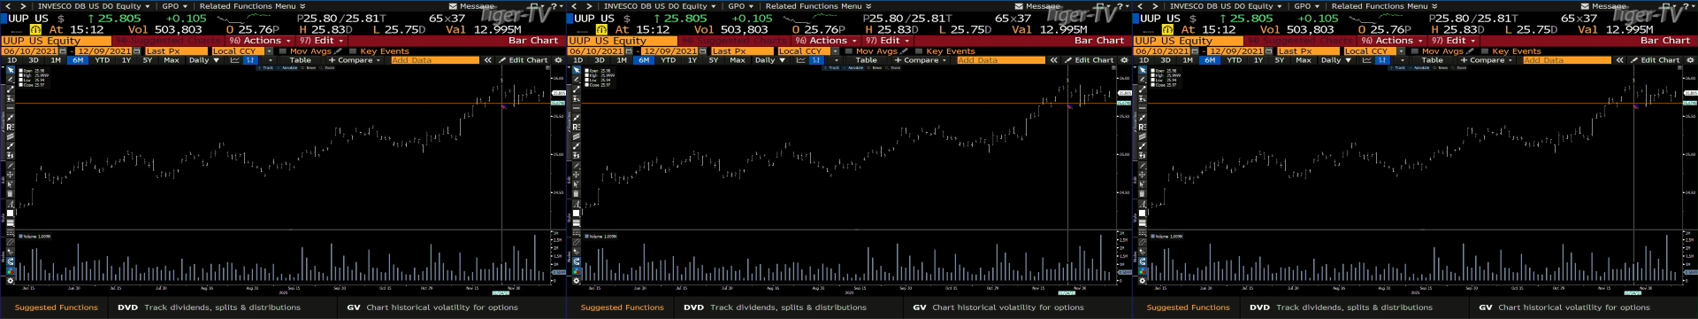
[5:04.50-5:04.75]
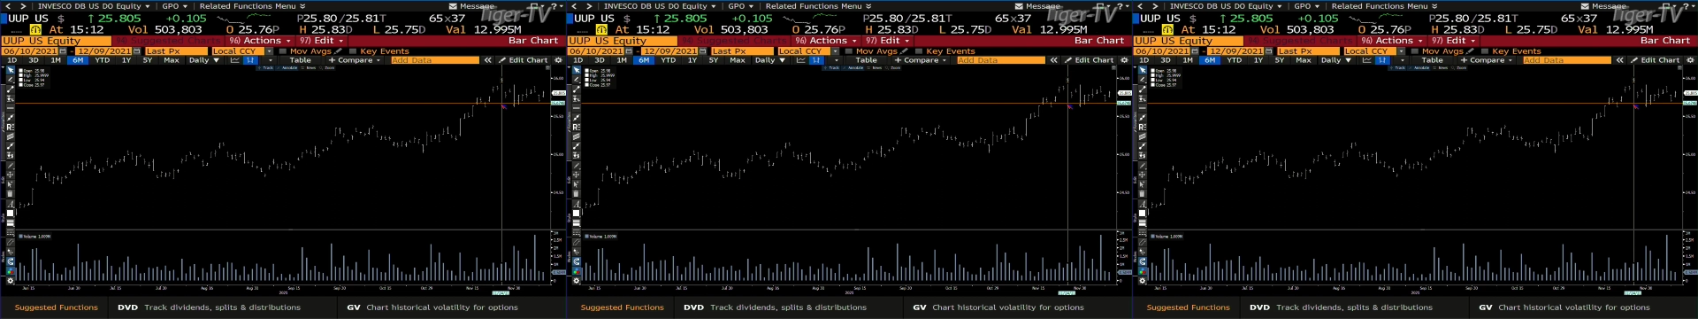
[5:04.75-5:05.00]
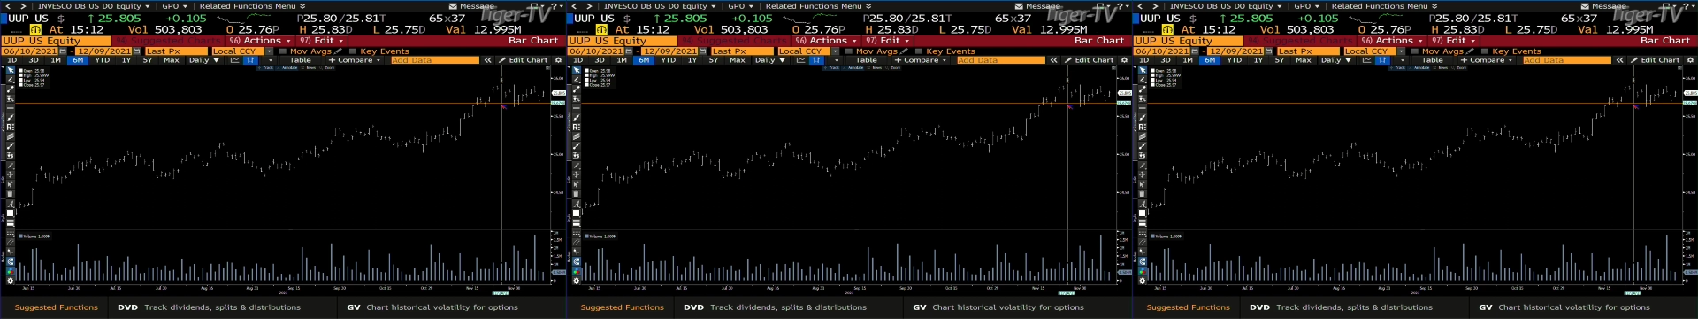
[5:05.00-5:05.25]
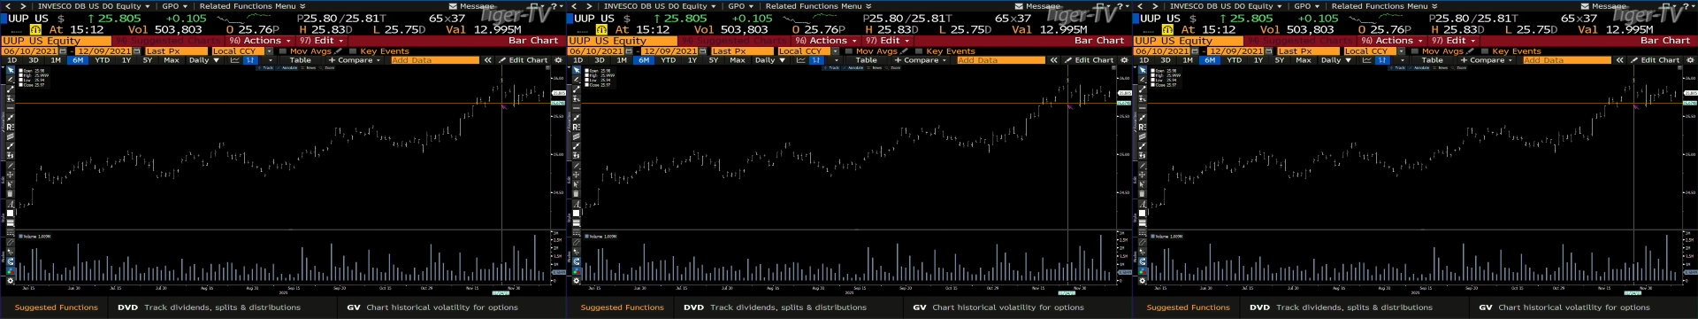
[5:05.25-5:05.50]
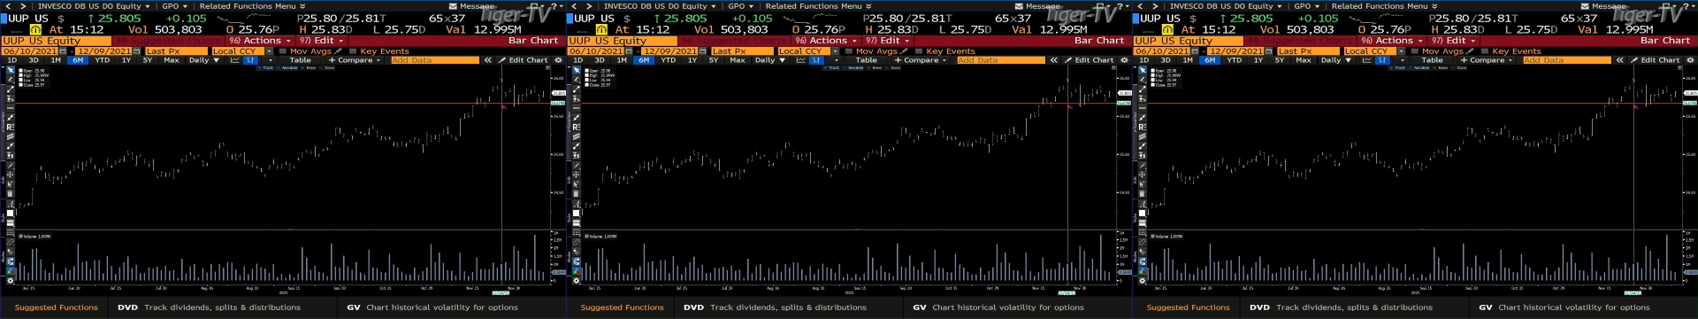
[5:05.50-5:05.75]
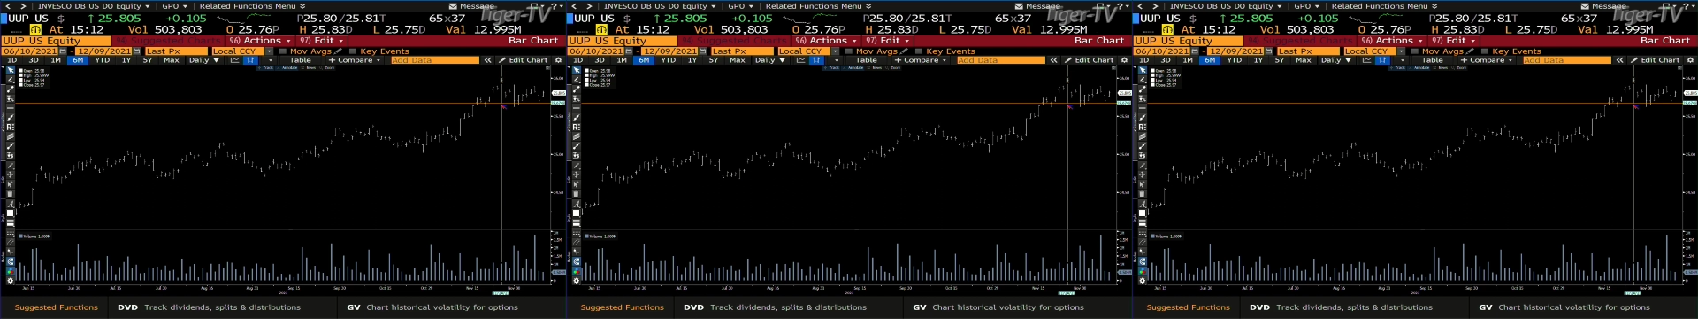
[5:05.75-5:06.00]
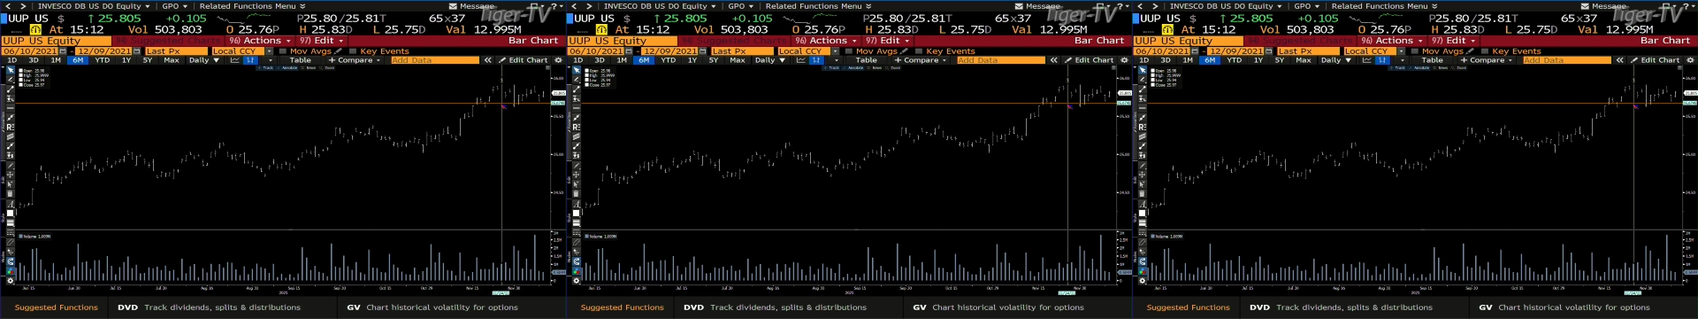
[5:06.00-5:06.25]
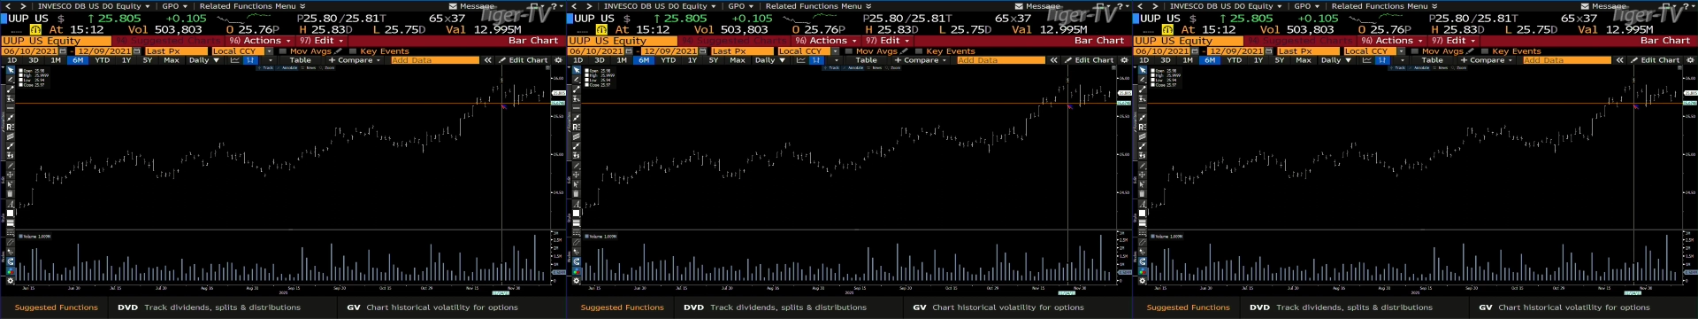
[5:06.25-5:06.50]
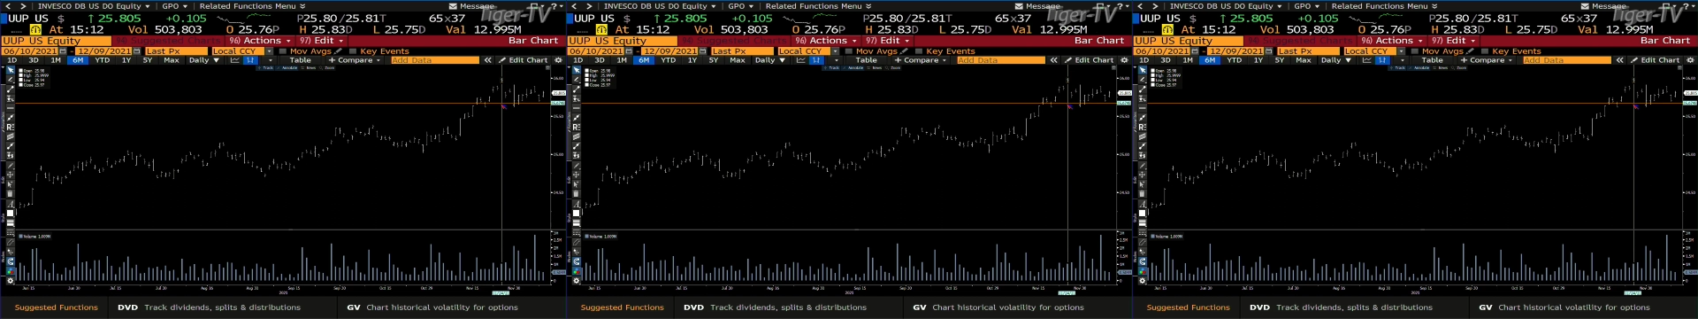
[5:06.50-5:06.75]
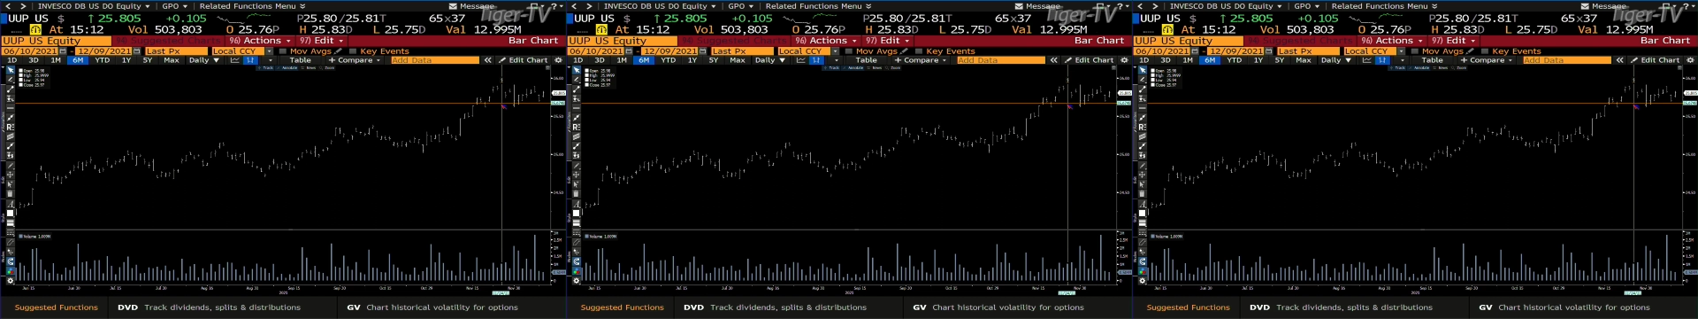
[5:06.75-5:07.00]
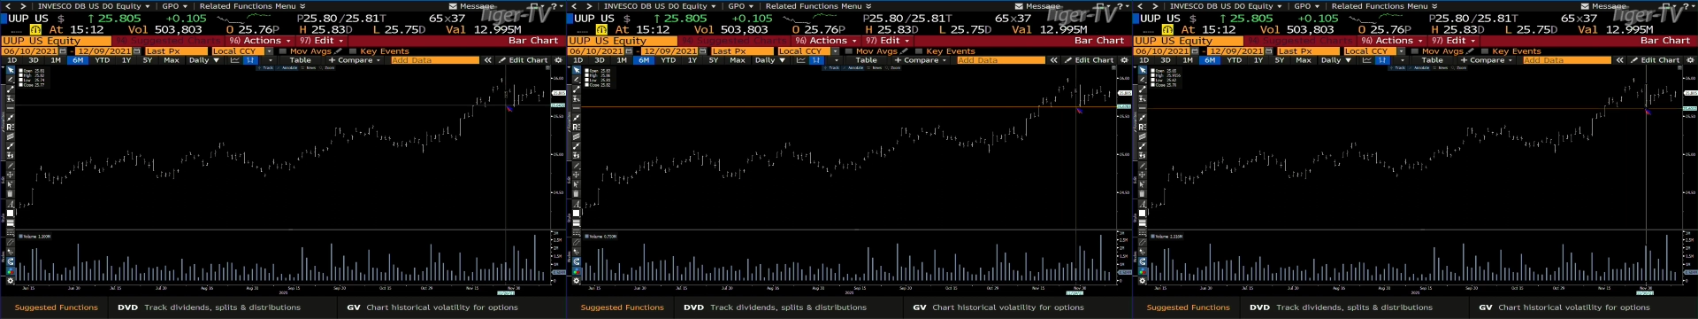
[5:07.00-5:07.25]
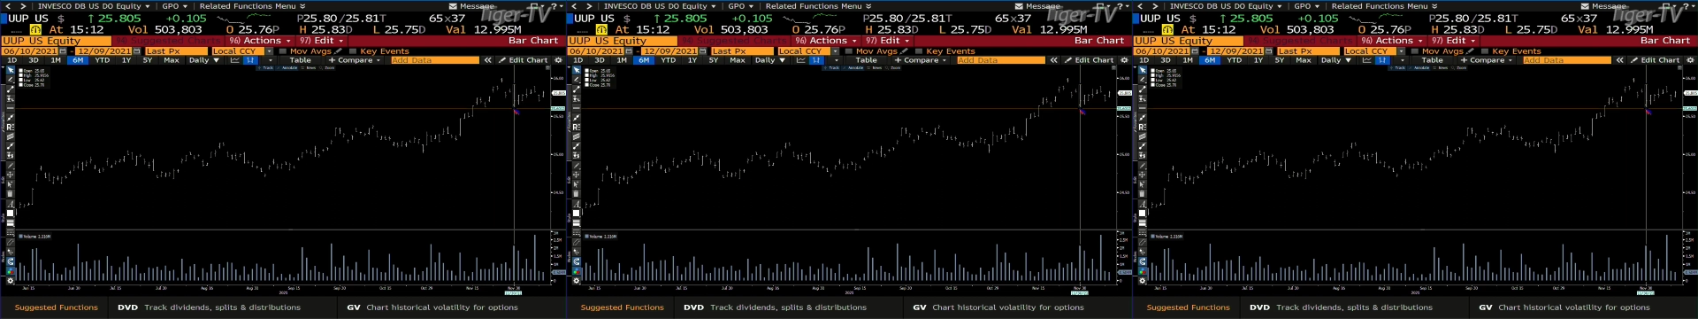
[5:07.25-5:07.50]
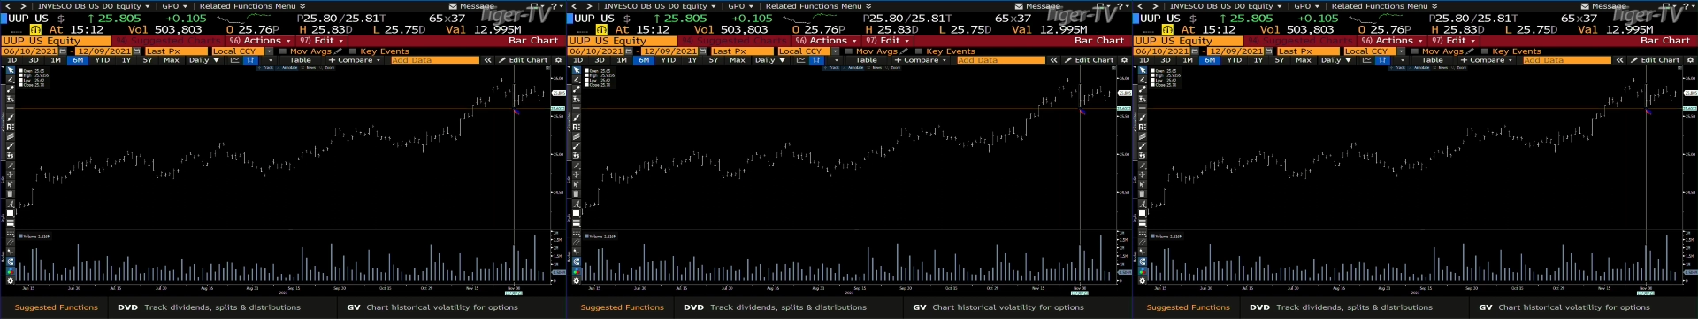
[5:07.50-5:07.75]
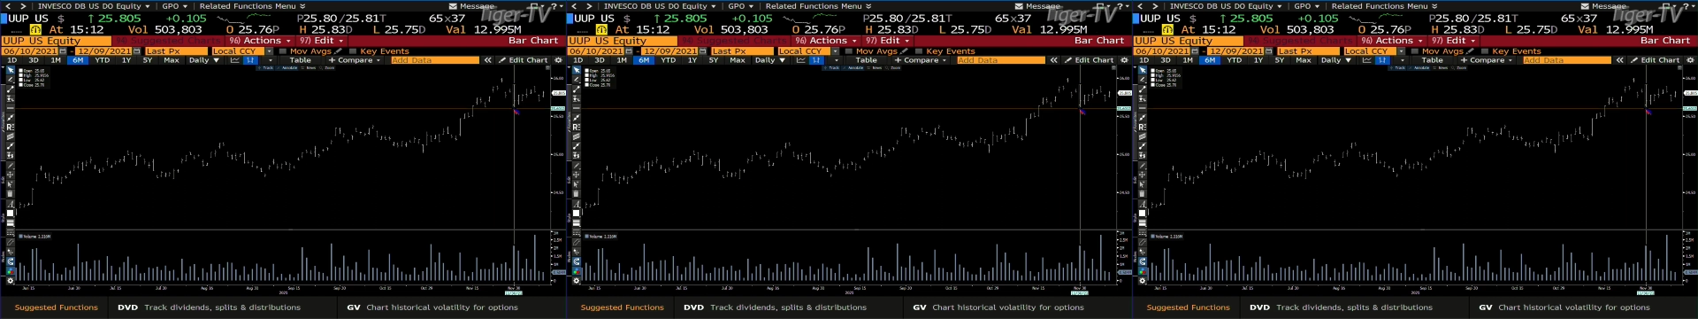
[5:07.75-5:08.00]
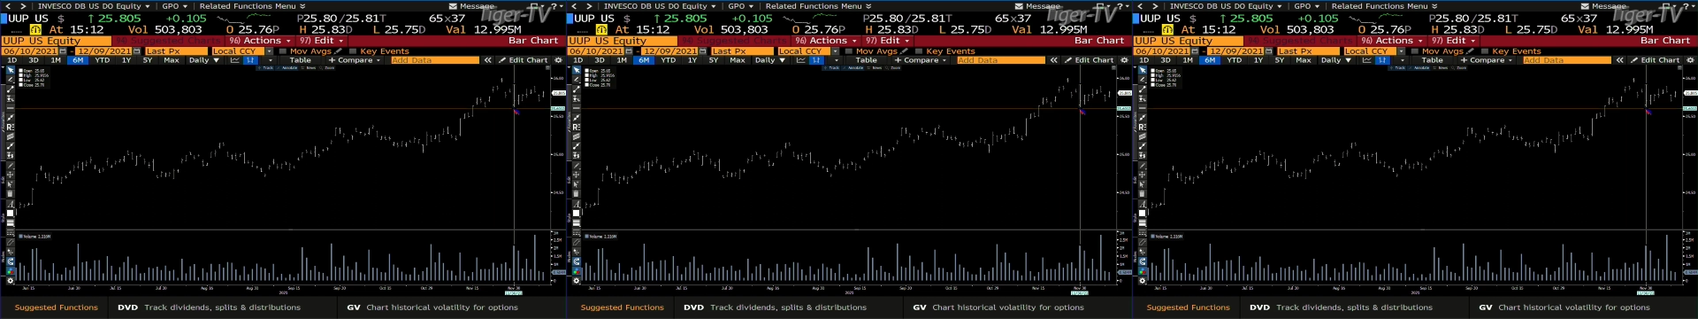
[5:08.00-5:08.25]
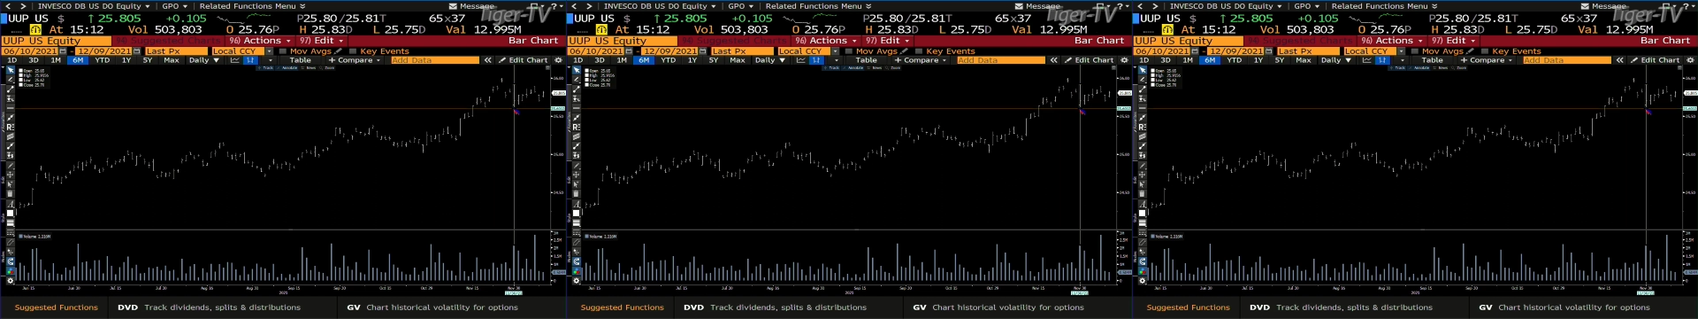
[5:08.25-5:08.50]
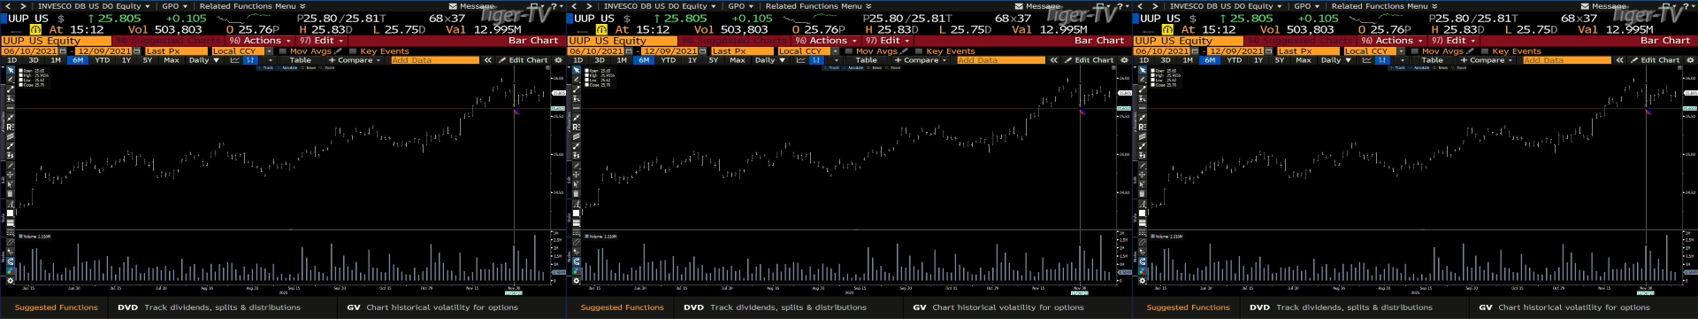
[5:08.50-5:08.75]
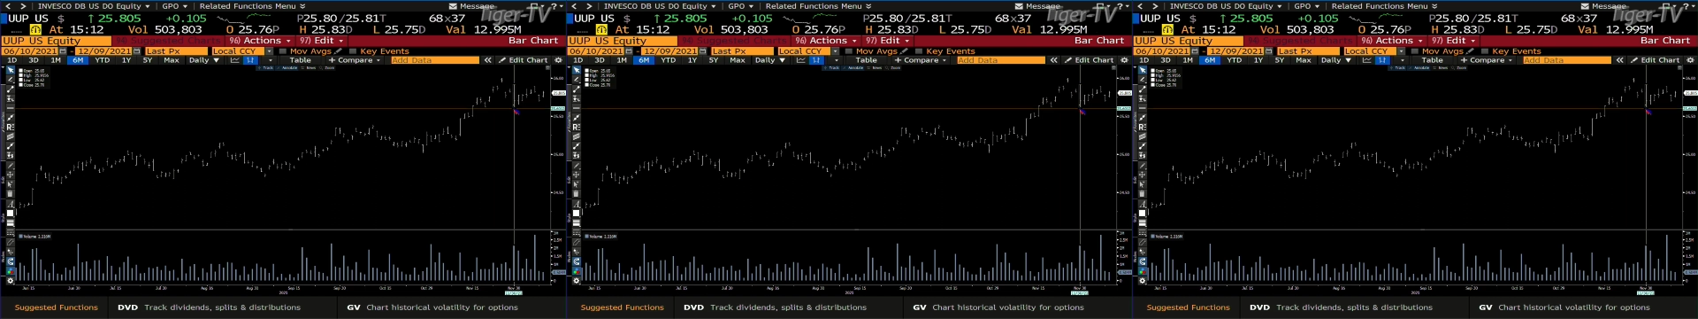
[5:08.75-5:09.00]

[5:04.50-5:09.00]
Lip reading: No face is visible, so there are no lips to read.